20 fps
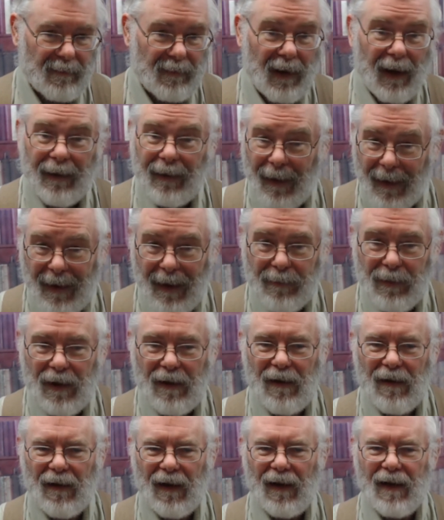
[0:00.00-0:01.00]
And I am
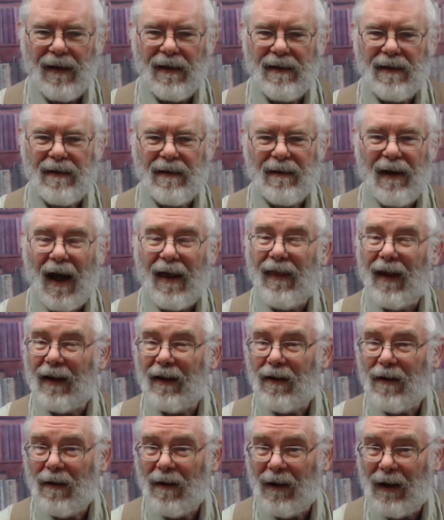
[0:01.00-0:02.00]
curious. I think
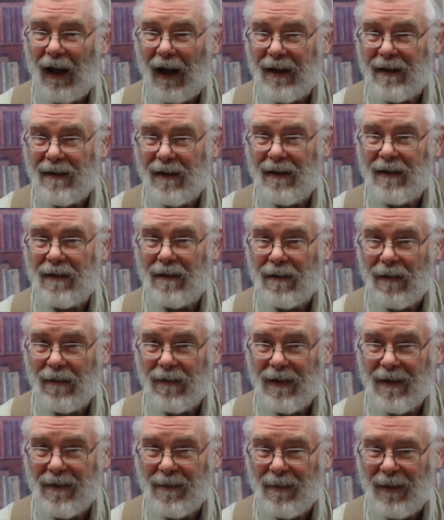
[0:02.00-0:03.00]
curiosity
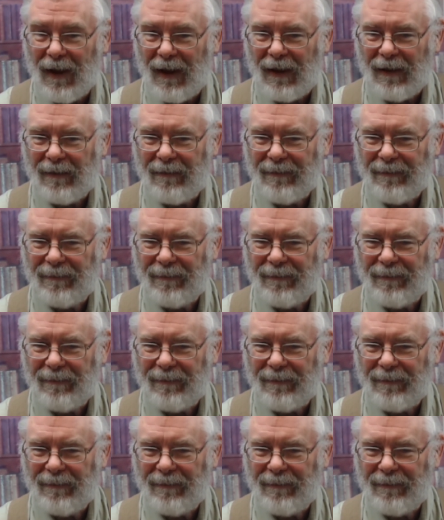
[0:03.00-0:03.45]
serves us well.